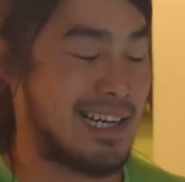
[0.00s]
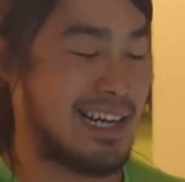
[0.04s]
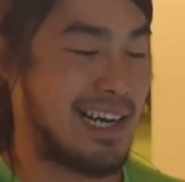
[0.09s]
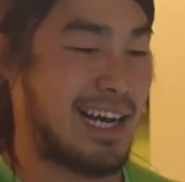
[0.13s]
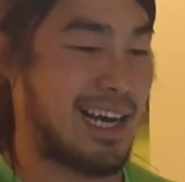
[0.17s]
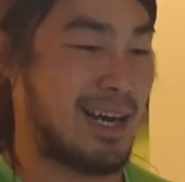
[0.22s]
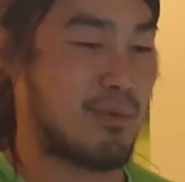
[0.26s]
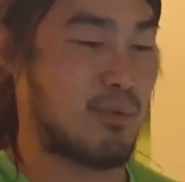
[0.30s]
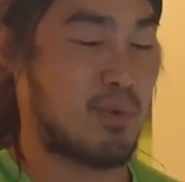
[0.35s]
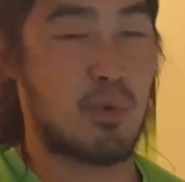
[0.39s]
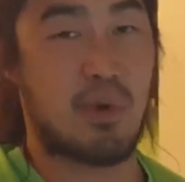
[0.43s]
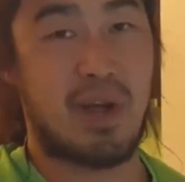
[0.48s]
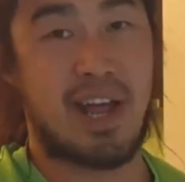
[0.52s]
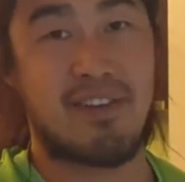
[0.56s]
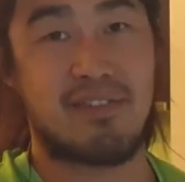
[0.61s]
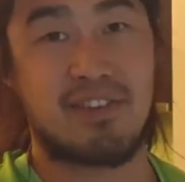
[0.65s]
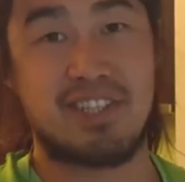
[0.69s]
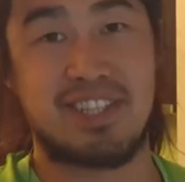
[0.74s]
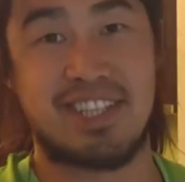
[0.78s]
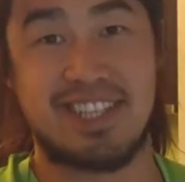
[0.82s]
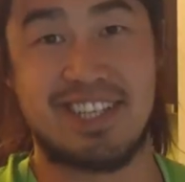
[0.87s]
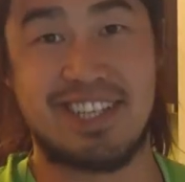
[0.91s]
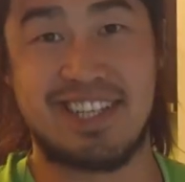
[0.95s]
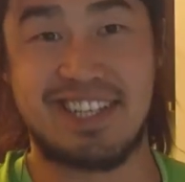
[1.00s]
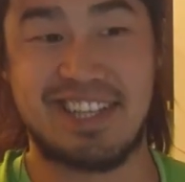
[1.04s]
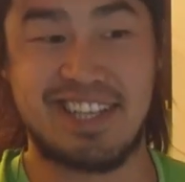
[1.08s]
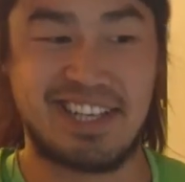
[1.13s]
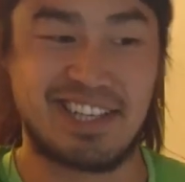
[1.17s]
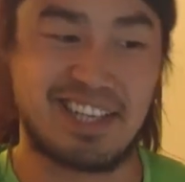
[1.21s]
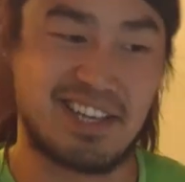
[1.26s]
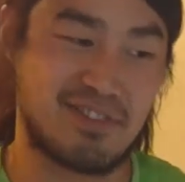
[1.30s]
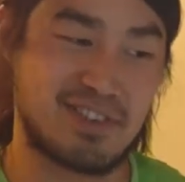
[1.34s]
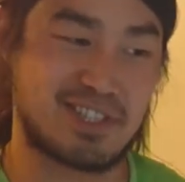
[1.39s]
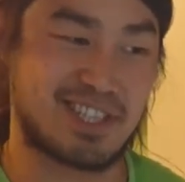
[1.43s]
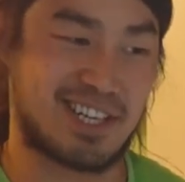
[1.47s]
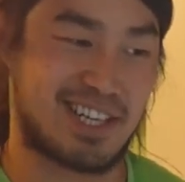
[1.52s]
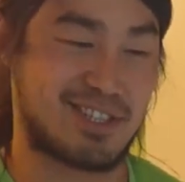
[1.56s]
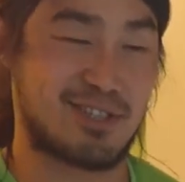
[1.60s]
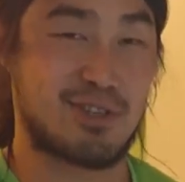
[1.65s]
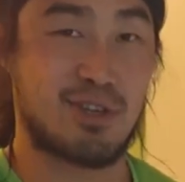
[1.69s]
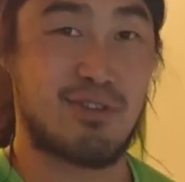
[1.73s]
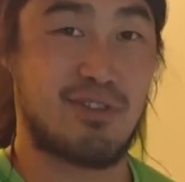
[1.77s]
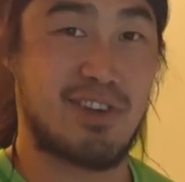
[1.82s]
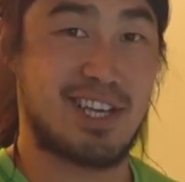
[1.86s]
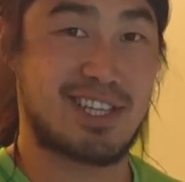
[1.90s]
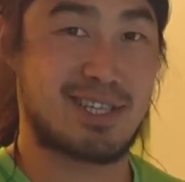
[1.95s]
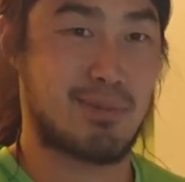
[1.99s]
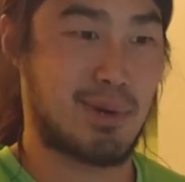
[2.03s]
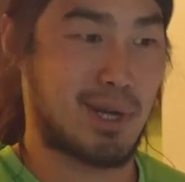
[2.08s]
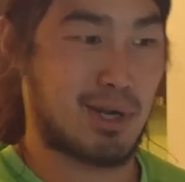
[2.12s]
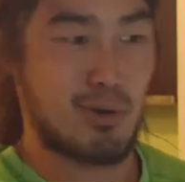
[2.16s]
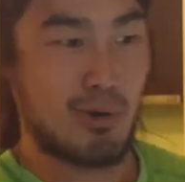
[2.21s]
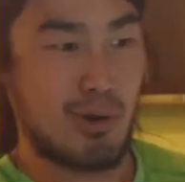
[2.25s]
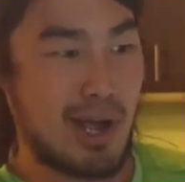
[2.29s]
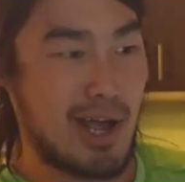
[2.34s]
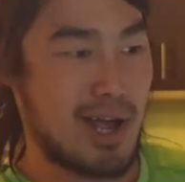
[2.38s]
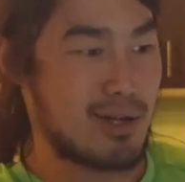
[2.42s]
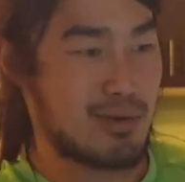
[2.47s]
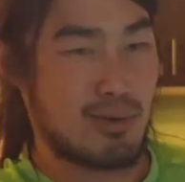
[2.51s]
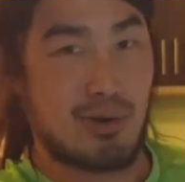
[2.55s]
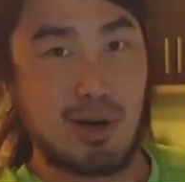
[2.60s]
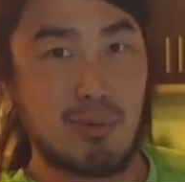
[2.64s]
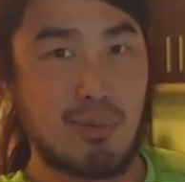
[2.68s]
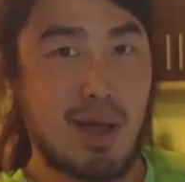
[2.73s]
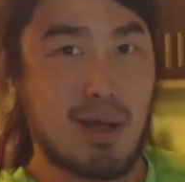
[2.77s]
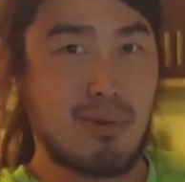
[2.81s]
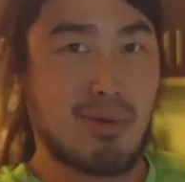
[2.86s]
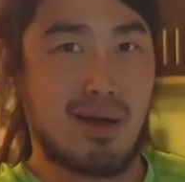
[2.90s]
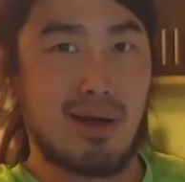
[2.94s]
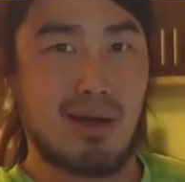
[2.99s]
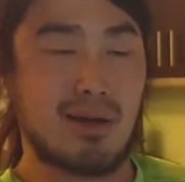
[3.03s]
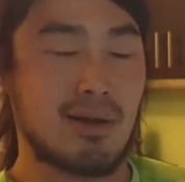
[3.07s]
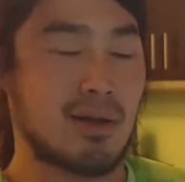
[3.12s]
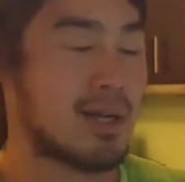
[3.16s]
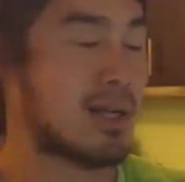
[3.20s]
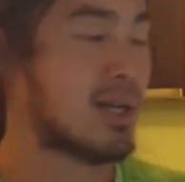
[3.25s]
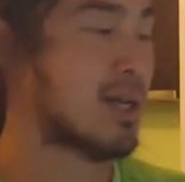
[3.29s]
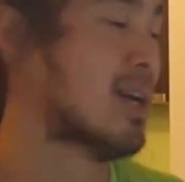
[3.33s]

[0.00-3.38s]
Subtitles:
when we're having dinner and they'd give us like serviettes. I'm like, oh yeah, toilet paper.